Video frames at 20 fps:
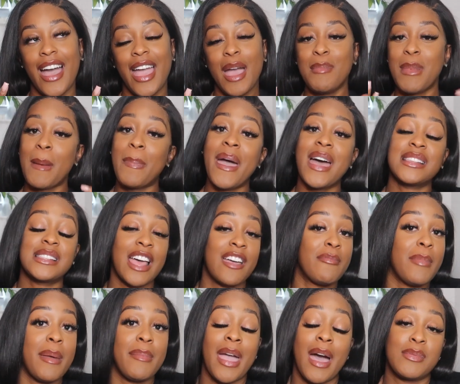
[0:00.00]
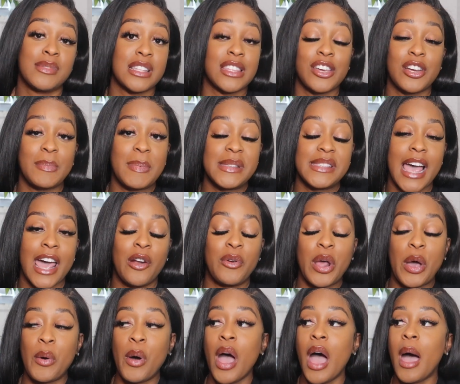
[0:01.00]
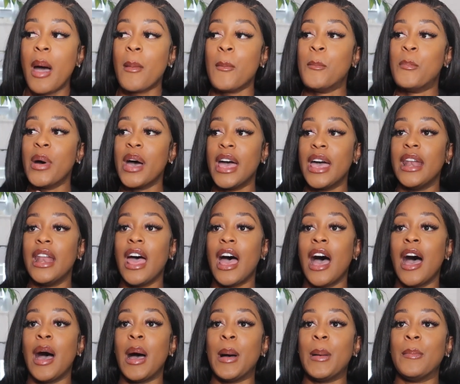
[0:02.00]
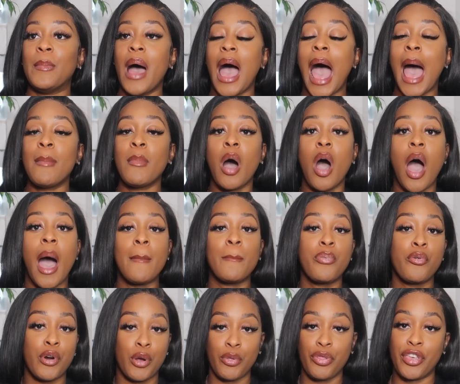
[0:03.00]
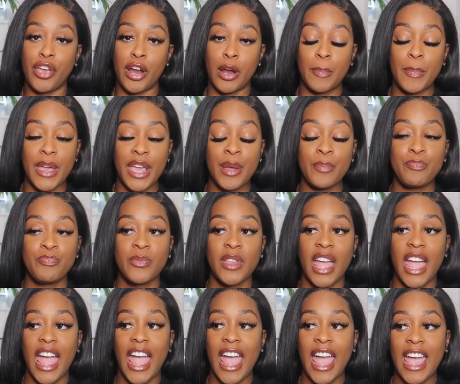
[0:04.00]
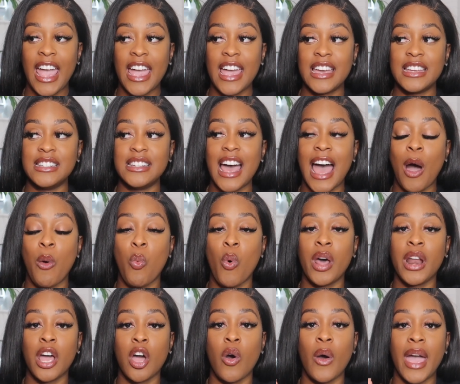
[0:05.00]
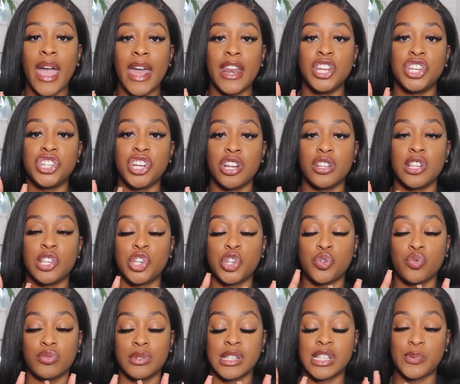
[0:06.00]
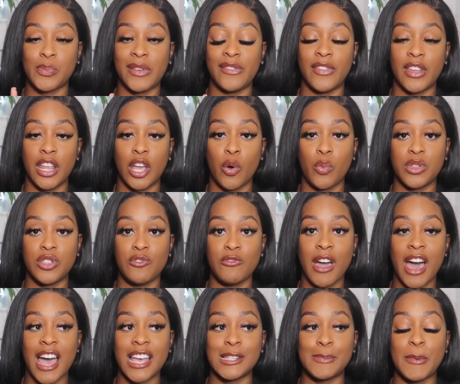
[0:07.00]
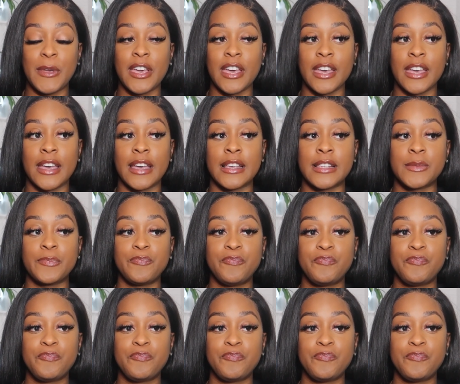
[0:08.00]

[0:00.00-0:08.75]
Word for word: In my past life, maybe I was a therapist, I don't know. But um, I'm, I'm pro-therapy, and I wanna go ahead and share this short and sweet video with you guys because